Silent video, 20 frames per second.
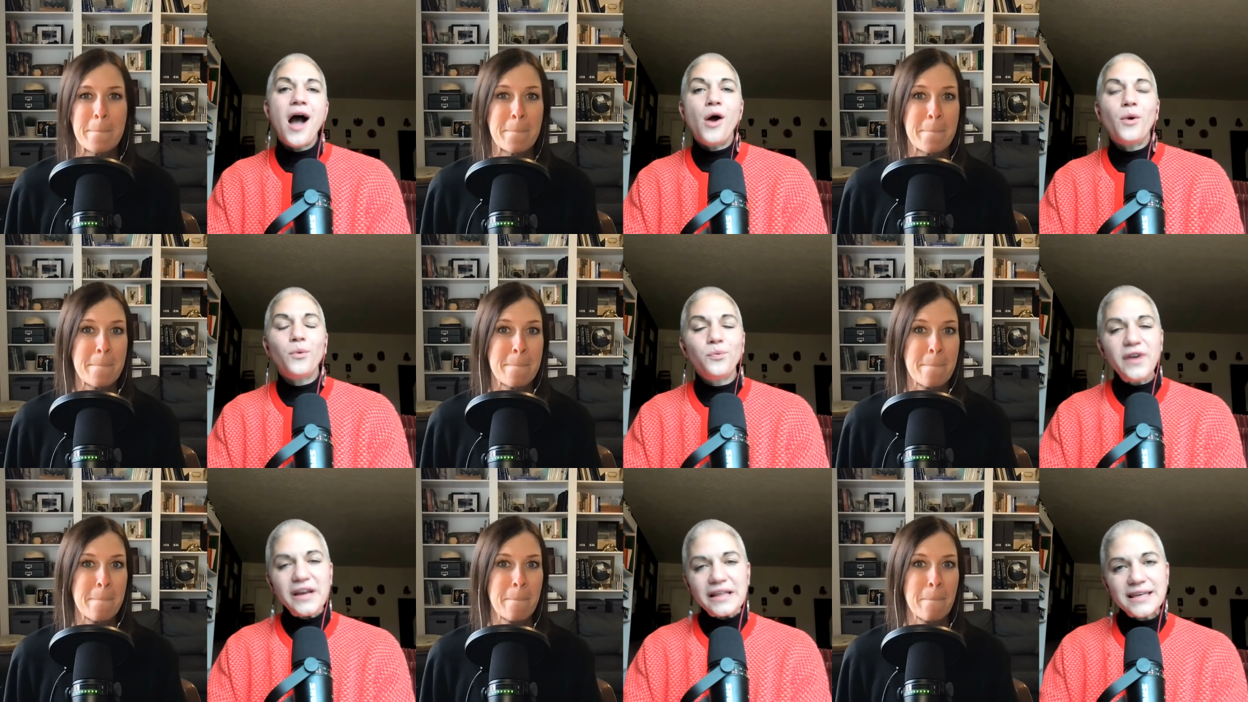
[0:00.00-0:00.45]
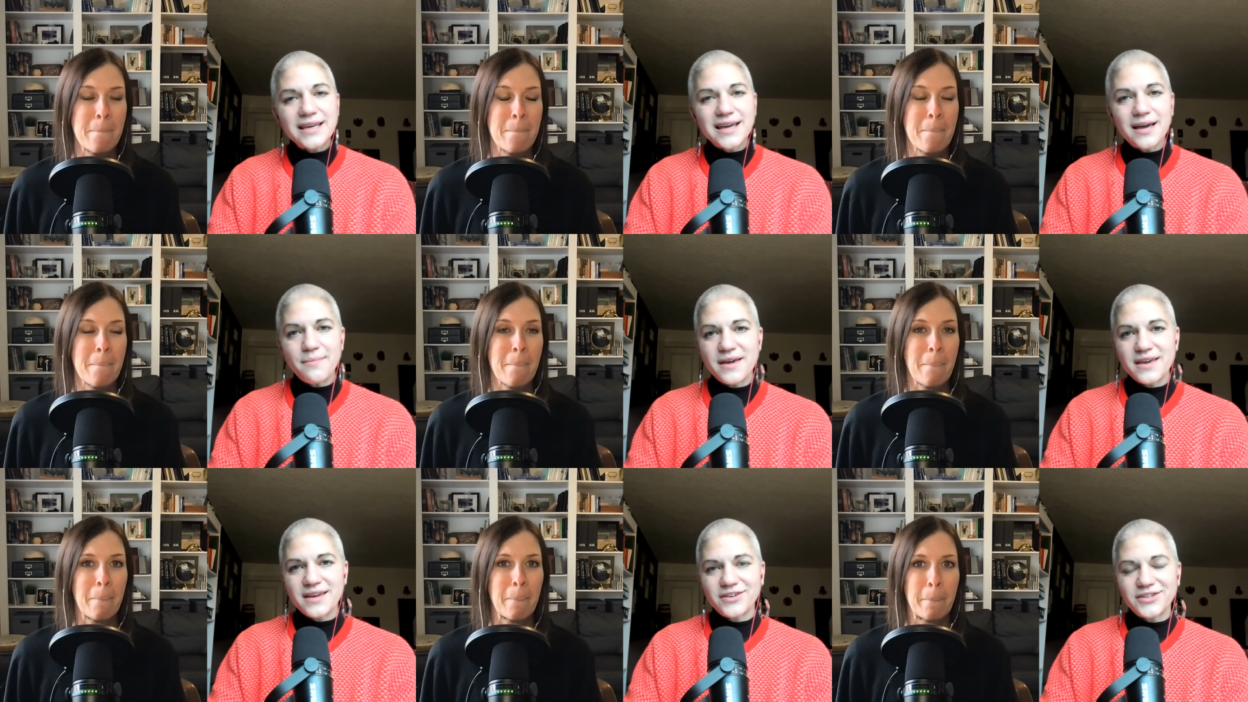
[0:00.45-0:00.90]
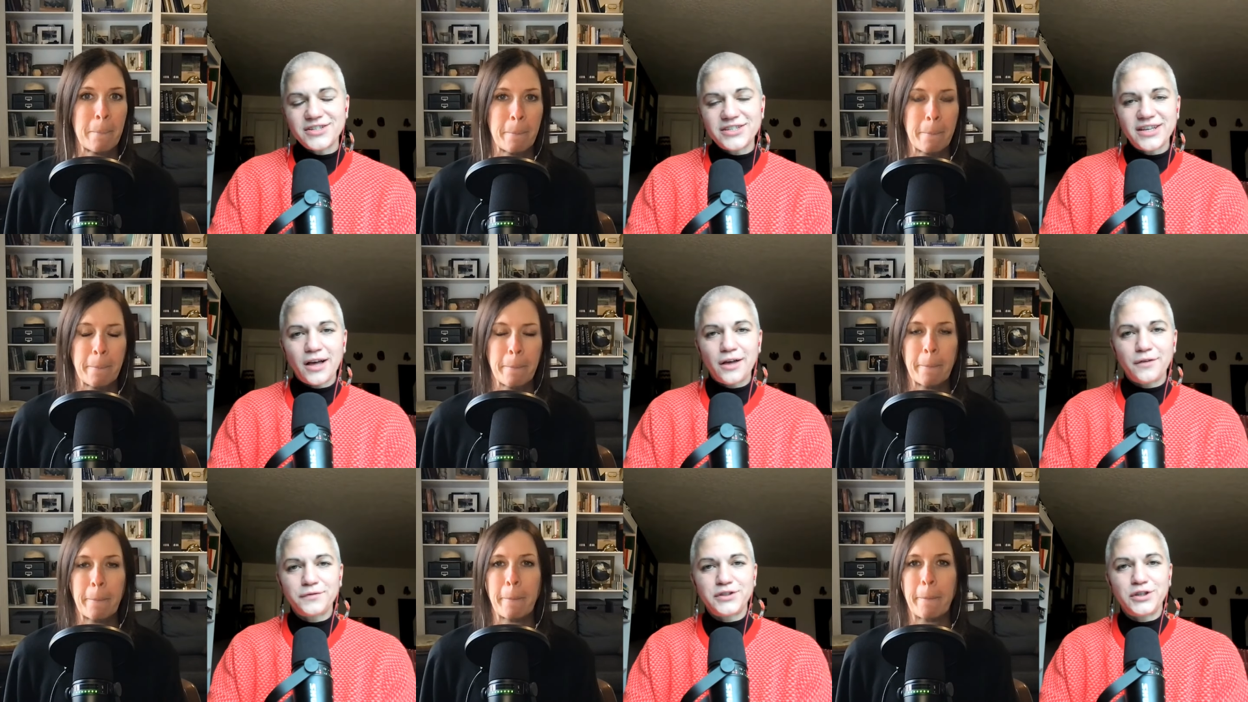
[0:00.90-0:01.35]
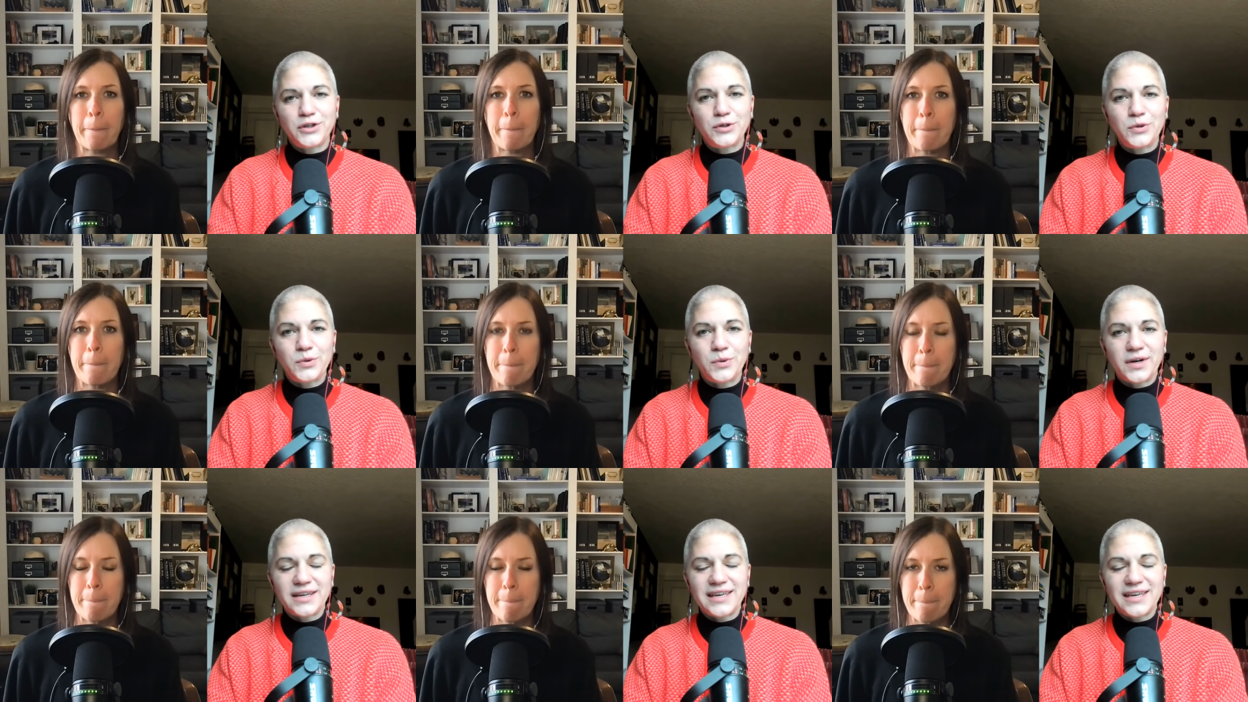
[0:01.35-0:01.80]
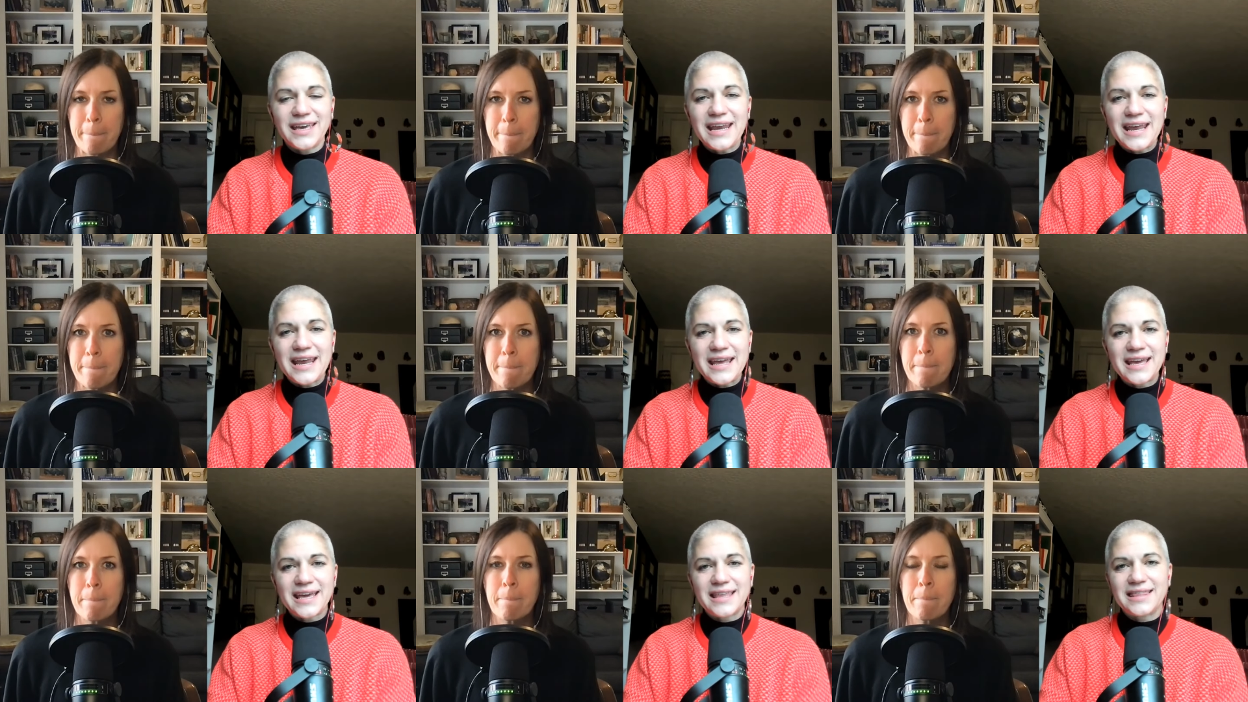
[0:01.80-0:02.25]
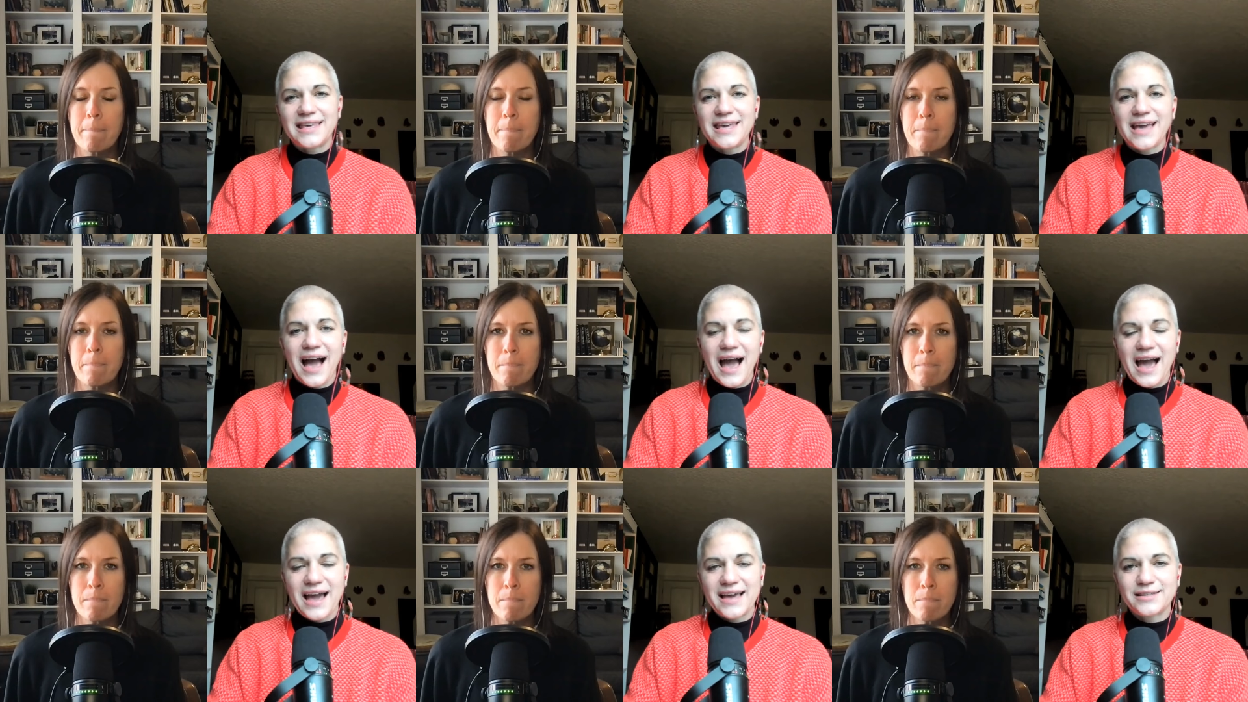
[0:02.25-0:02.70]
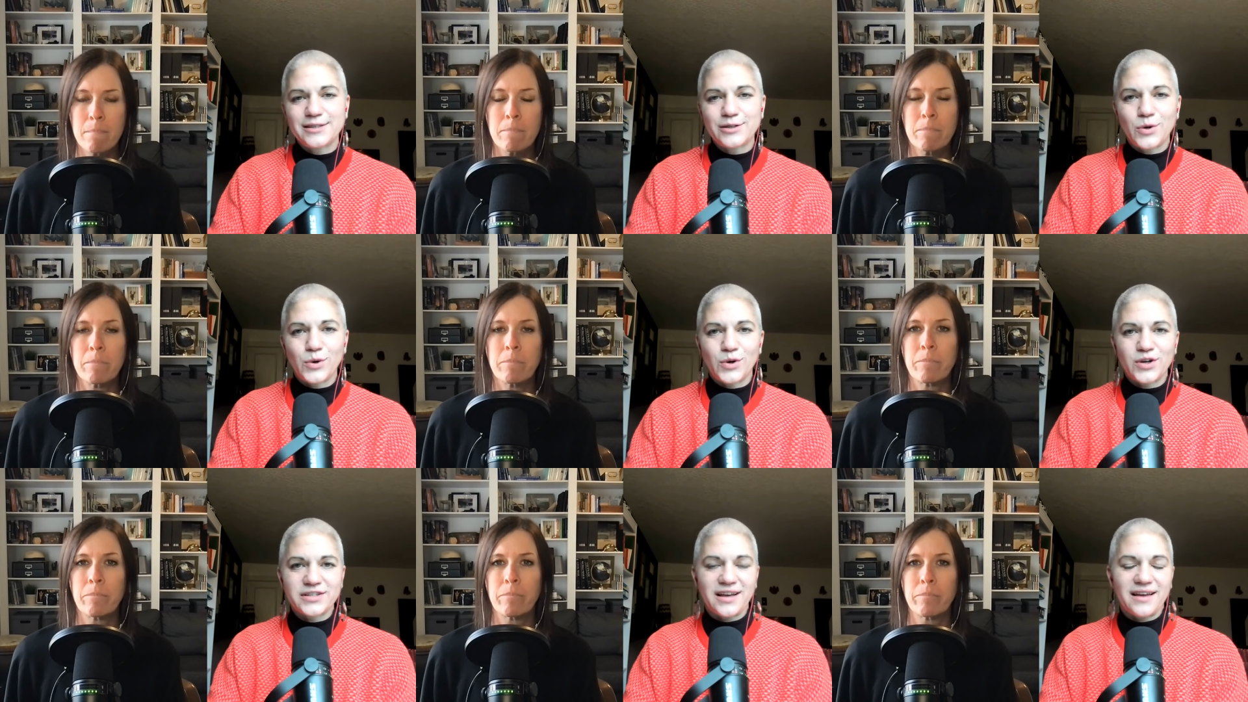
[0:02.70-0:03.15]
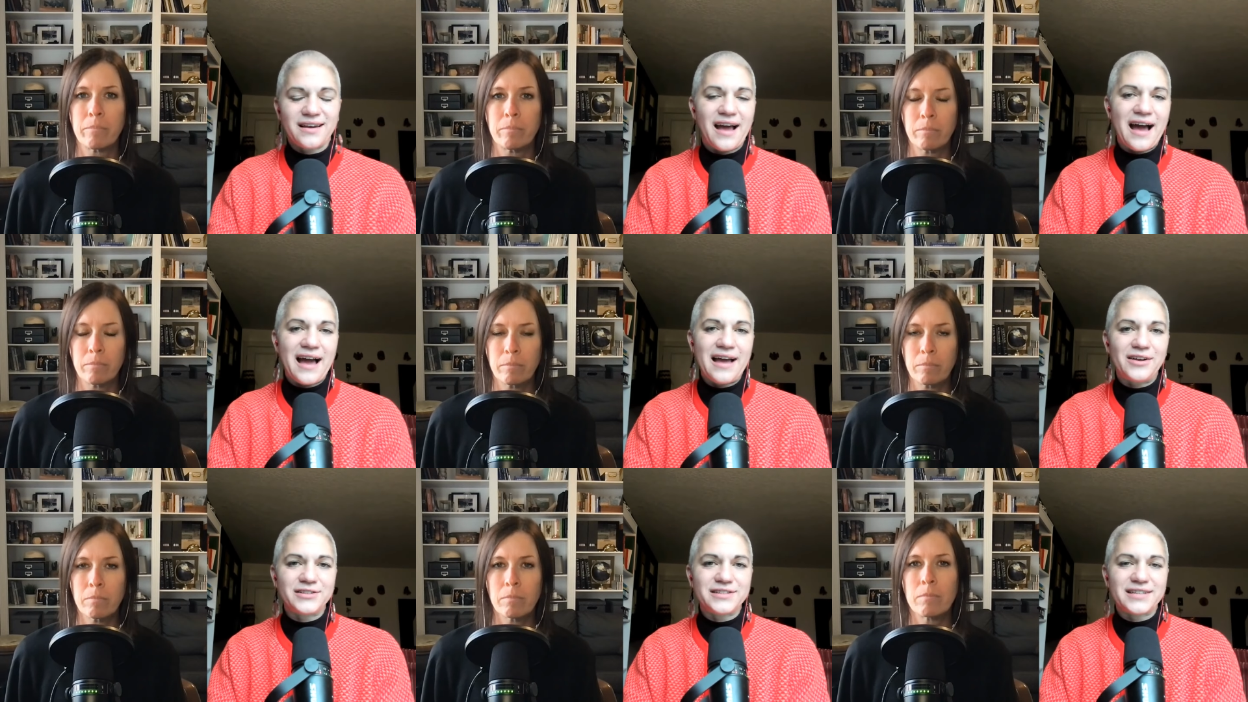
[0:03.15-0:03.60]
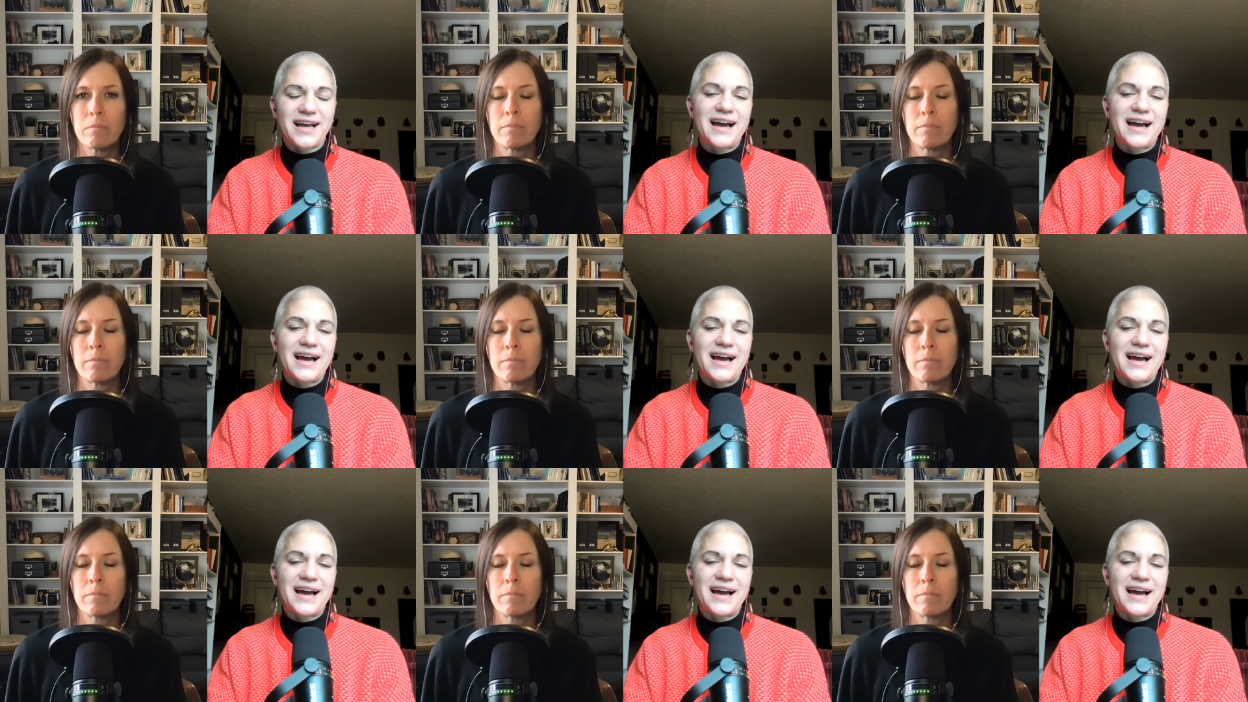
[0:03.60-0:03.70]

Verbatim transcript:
Speaker 1: really commit yourself to getting the highest scores on IELTS,